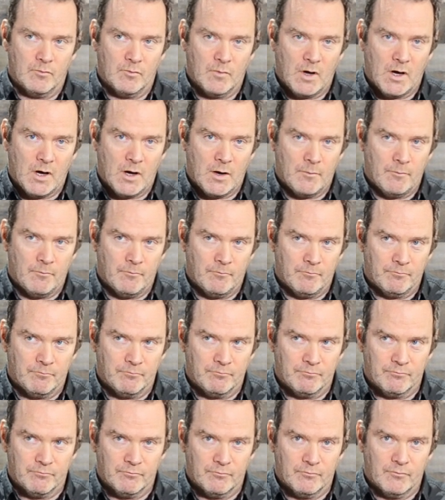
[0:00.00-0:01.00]
um,
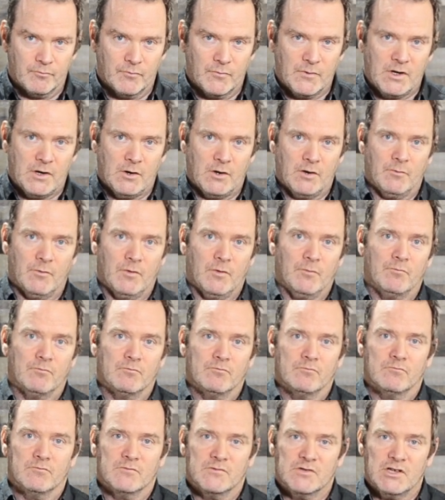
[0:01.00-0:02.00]
you know
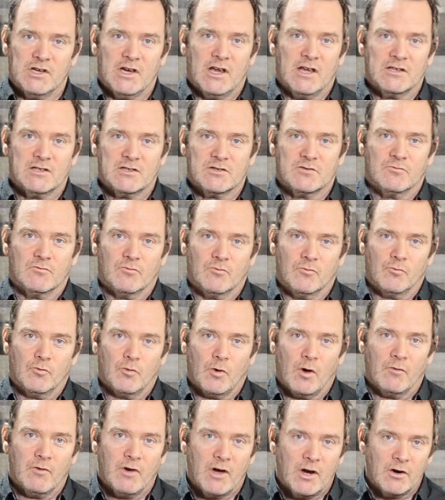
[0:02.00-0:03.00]
G S
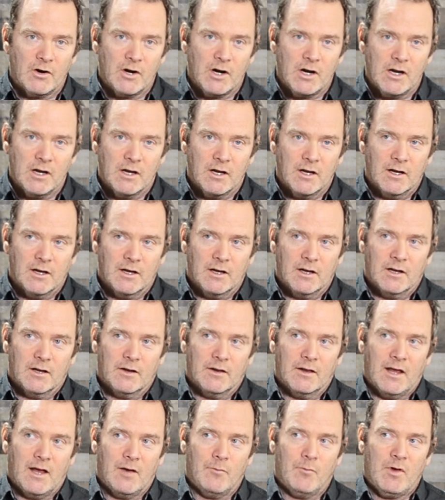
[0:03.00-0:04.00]
twelve hundred,
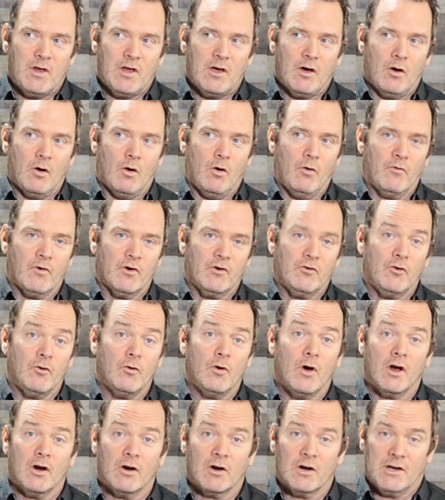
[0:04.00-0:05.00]
that'd be over two
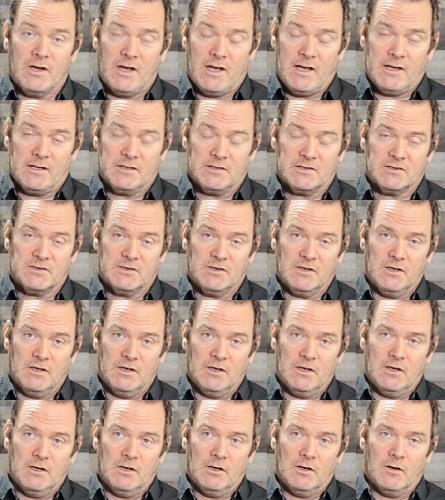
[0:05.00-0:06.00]
hundred days
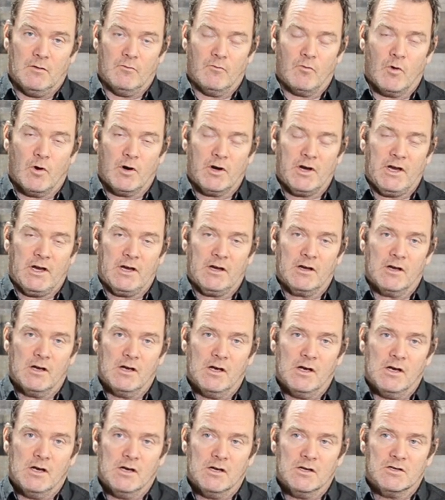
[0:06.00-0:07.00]
of working.
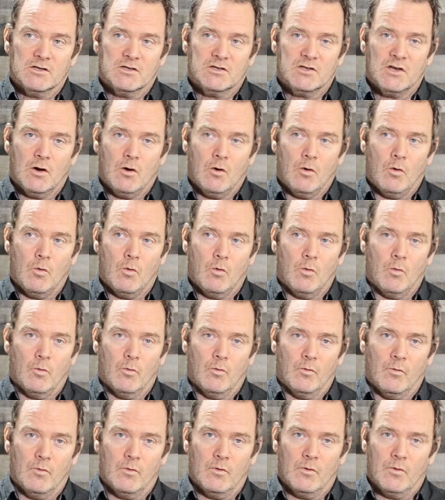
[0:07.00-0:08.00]
So
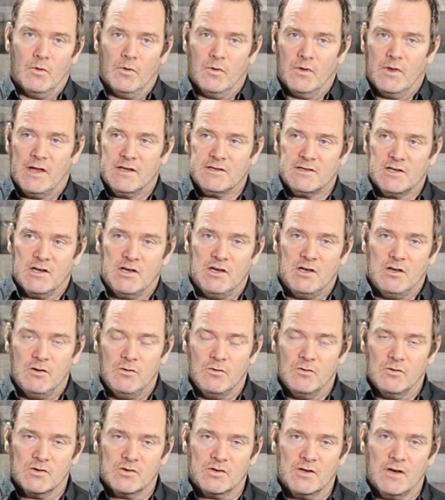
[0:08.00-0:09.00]
that's a
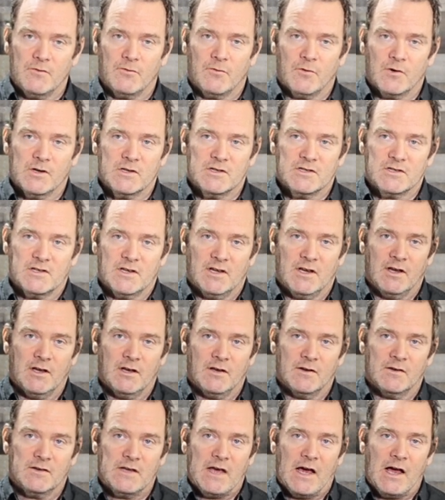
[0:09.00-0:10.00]
huge difference
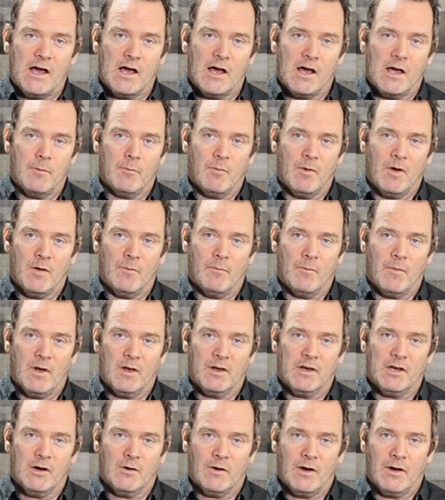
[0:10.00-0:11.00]
in time. Um,
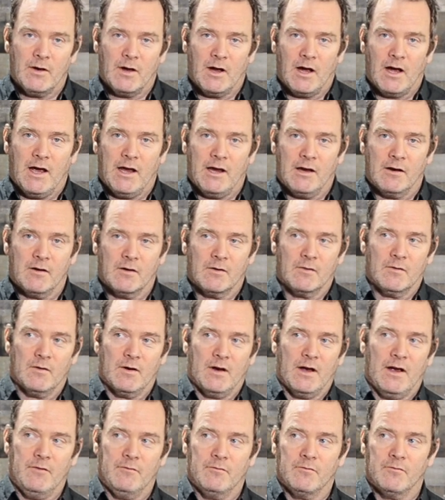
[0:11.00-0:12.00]
you know, I, I
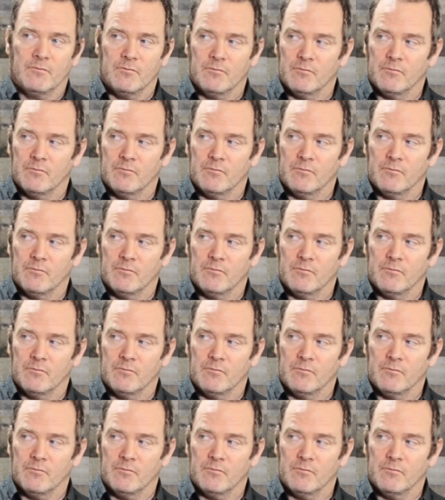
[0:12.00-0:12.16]
I've